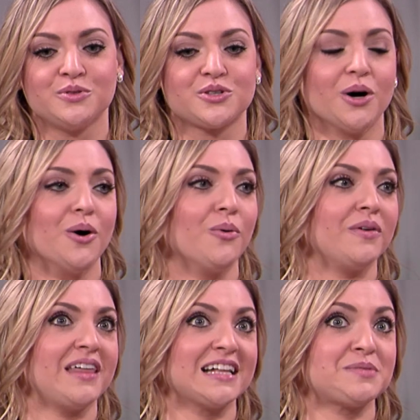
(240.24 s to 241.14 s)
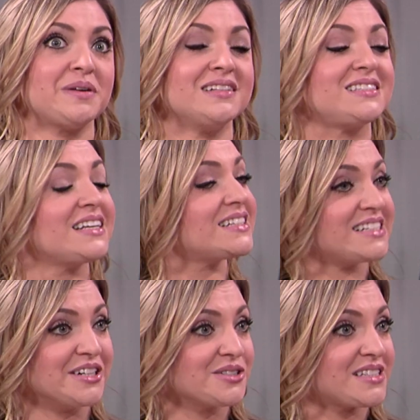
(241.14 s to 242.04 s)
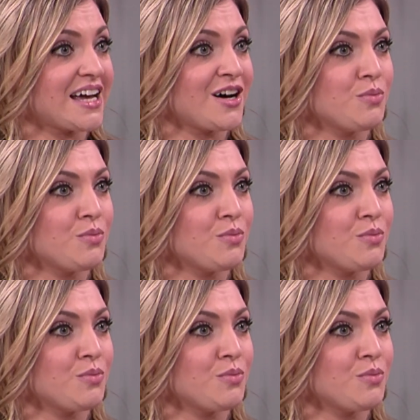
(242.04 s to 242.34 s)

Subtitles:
So that's been 6 years now.